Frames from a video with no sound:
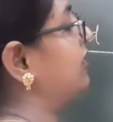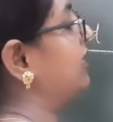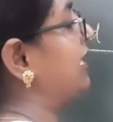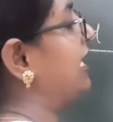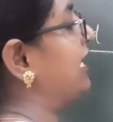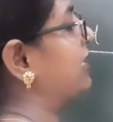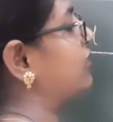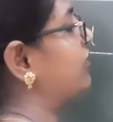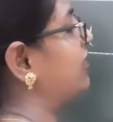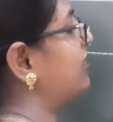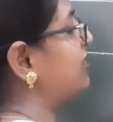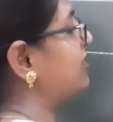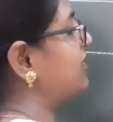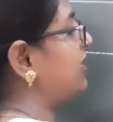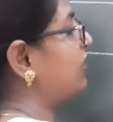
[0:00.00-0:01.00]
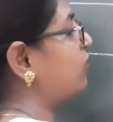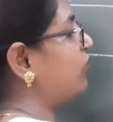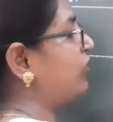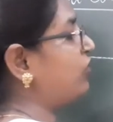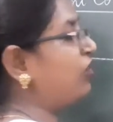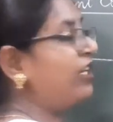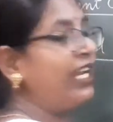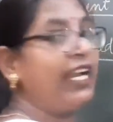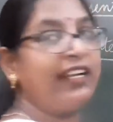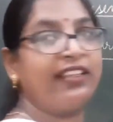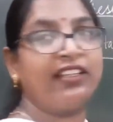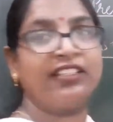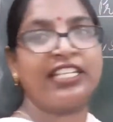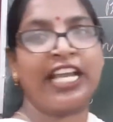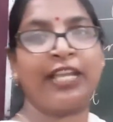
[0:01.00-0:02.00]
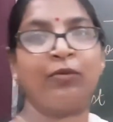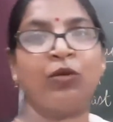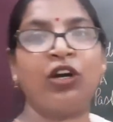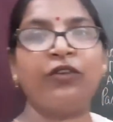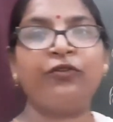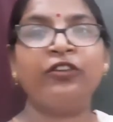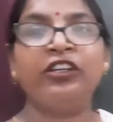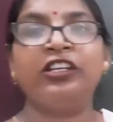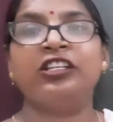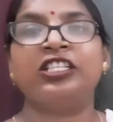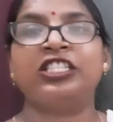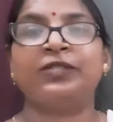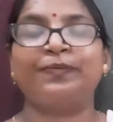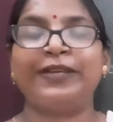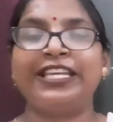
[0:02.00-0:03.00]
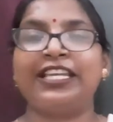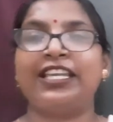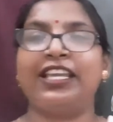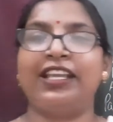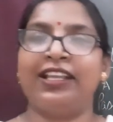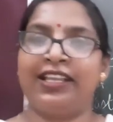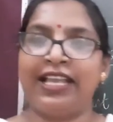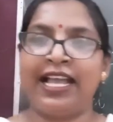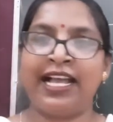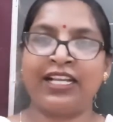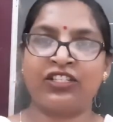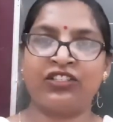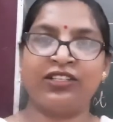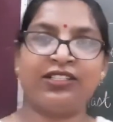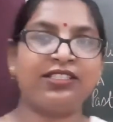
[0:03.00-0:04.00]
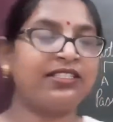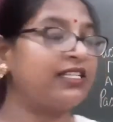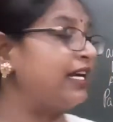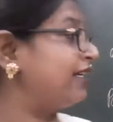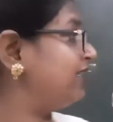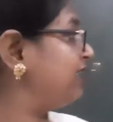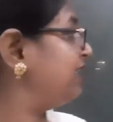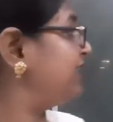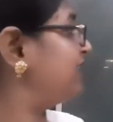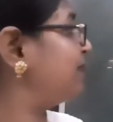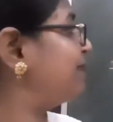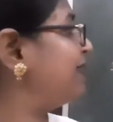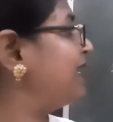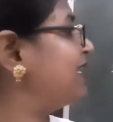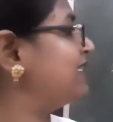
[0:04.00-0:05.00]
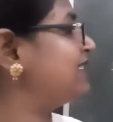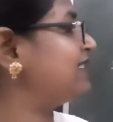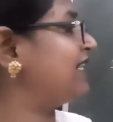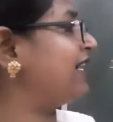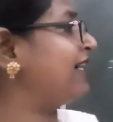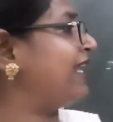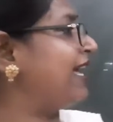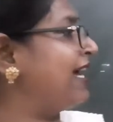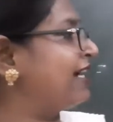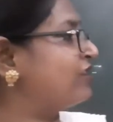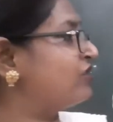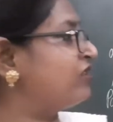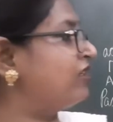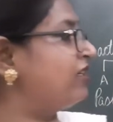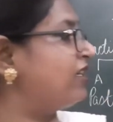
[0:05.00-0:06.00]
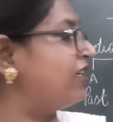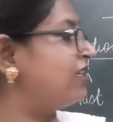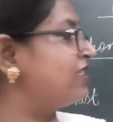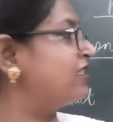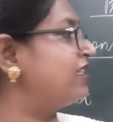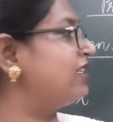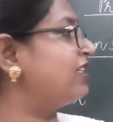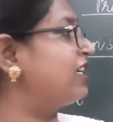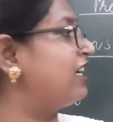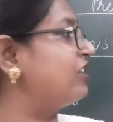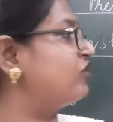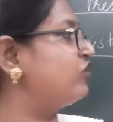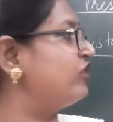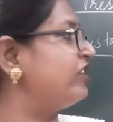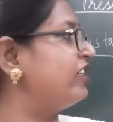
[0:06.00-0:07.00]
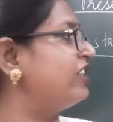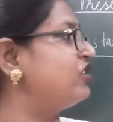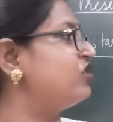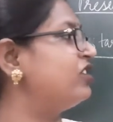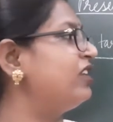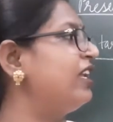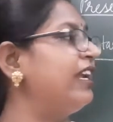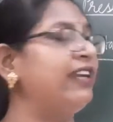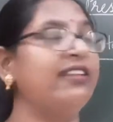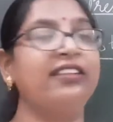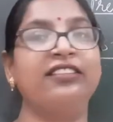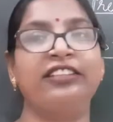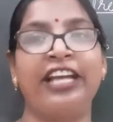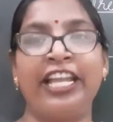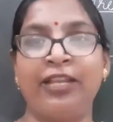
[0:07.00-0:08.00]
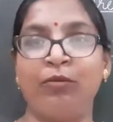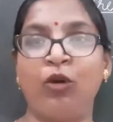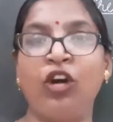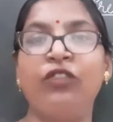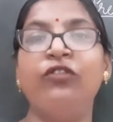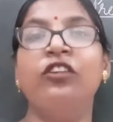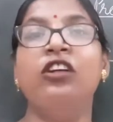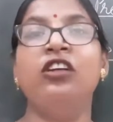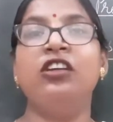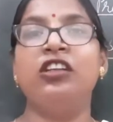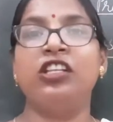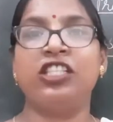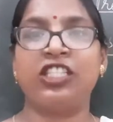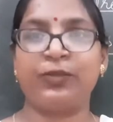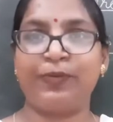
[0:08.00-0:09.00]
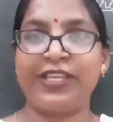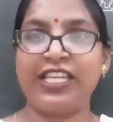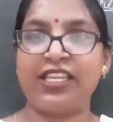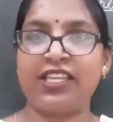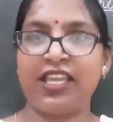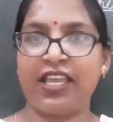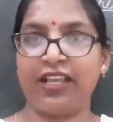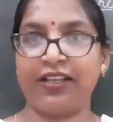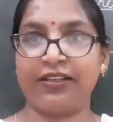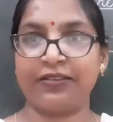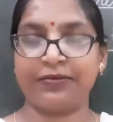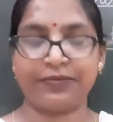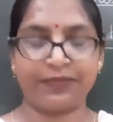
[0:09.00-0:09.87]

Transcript: Action is still going on at the time of speaking. Action started in the past and action is in continuation at the time of speaking.